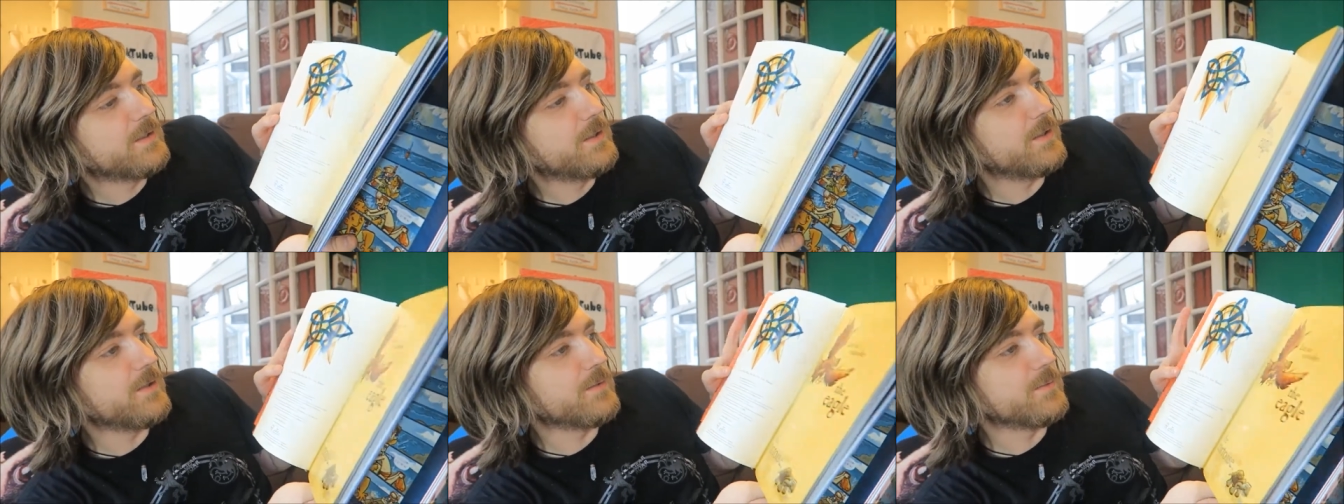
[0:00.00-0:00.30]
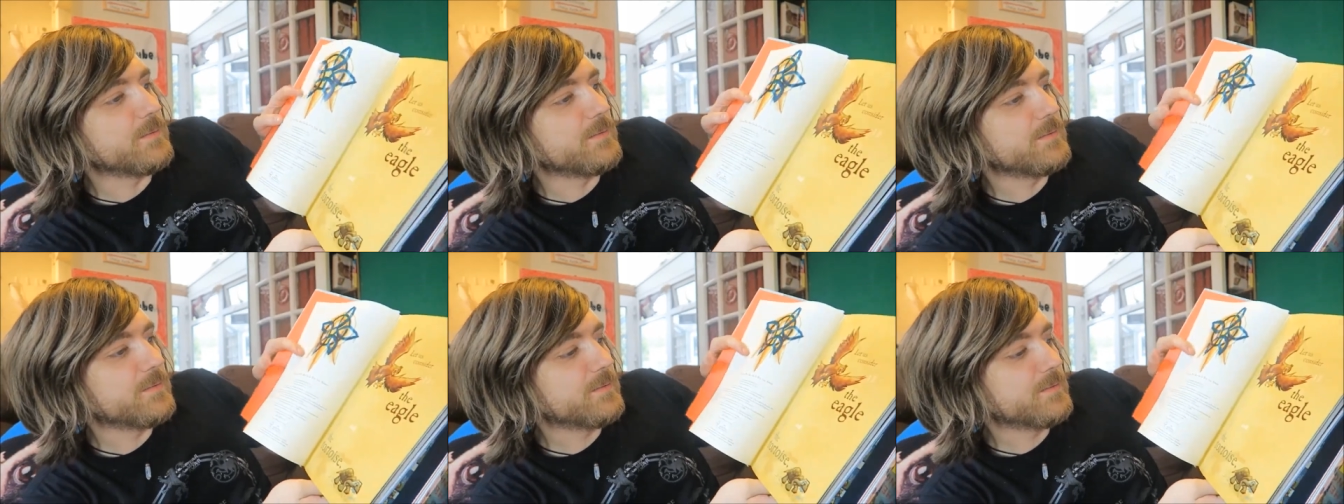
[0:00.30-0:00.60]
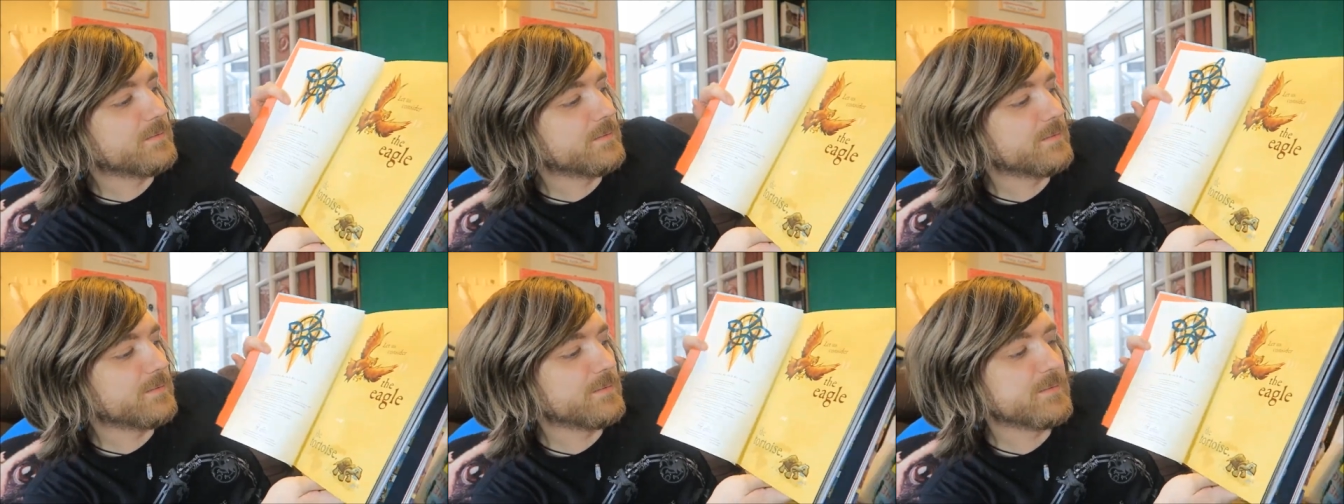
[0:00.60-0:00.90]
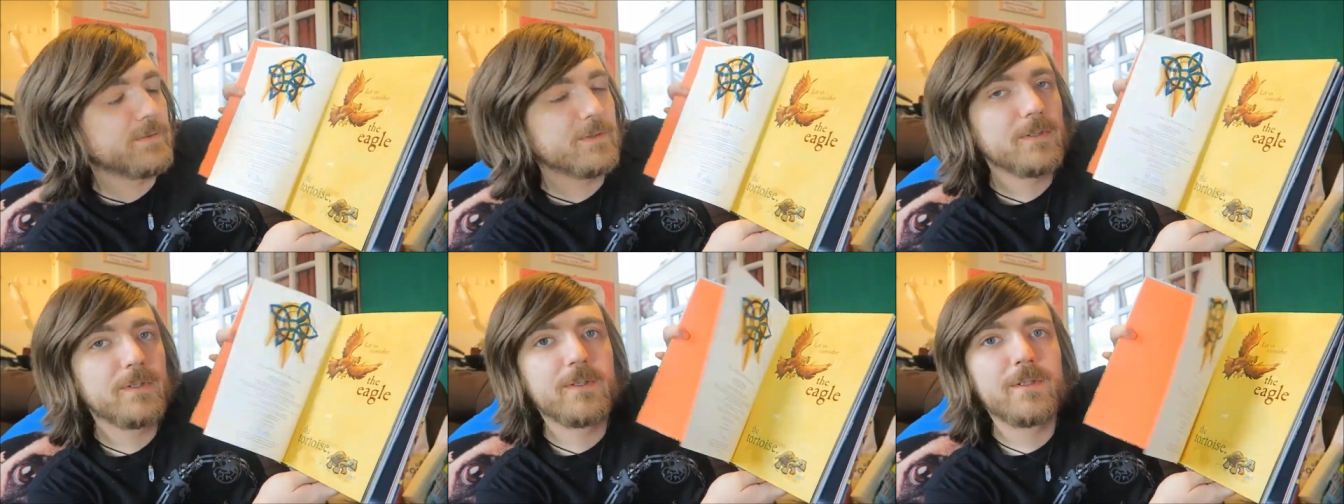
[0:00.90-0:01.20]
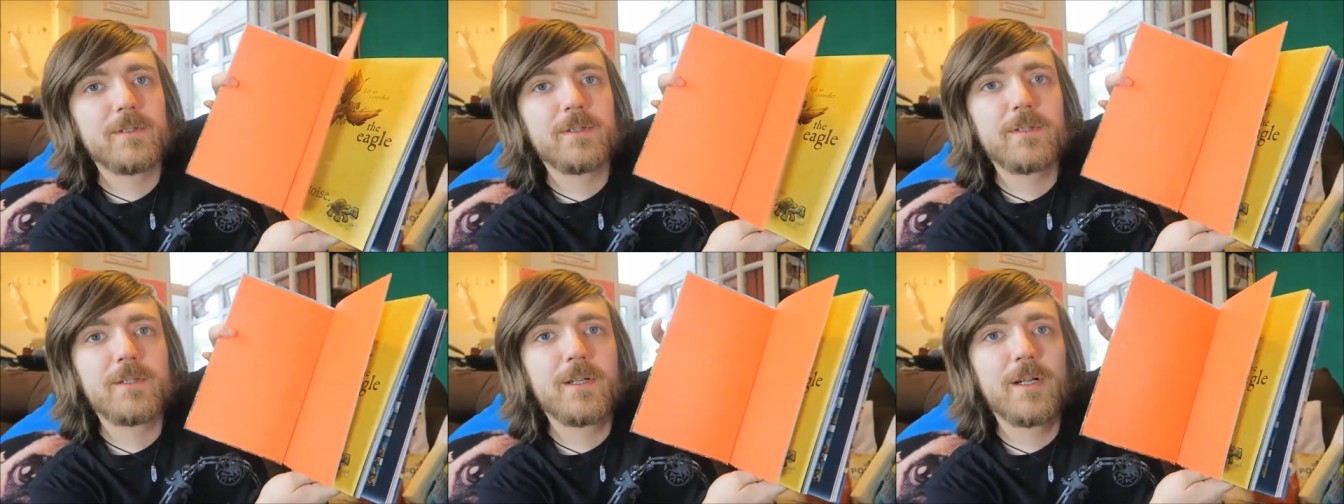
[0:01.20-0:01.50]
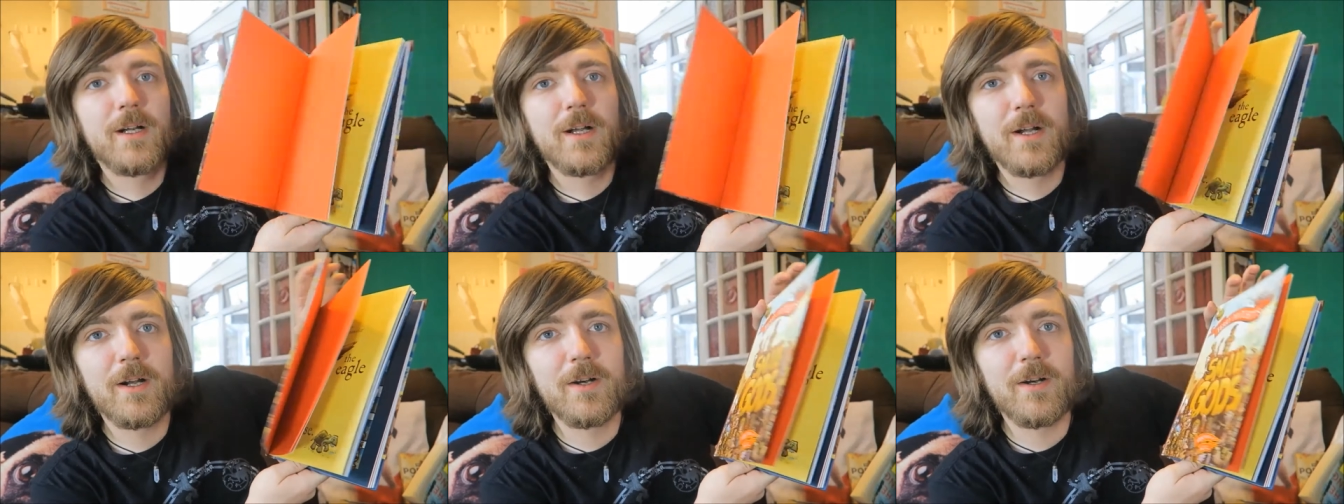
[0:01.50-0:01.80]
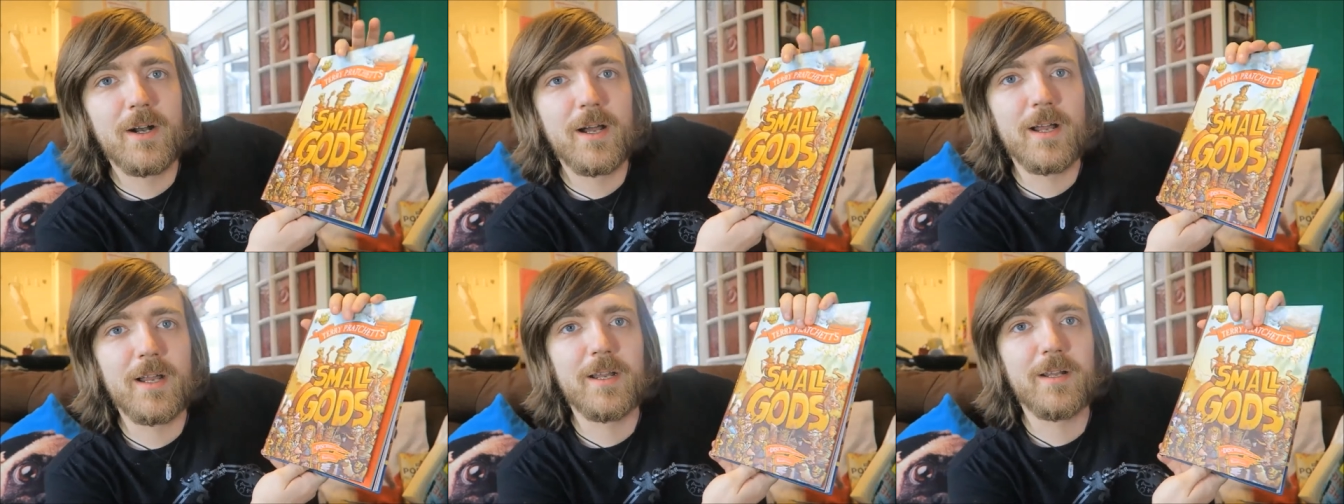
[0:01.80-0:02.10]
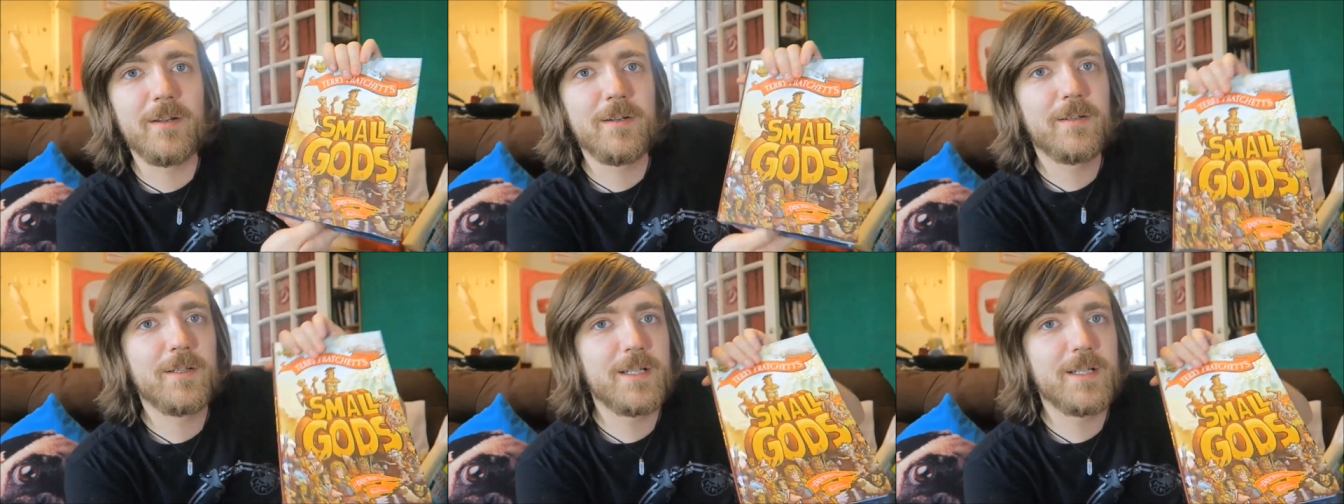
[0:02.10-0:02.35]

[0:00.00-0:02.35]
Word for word: Cool. Alright.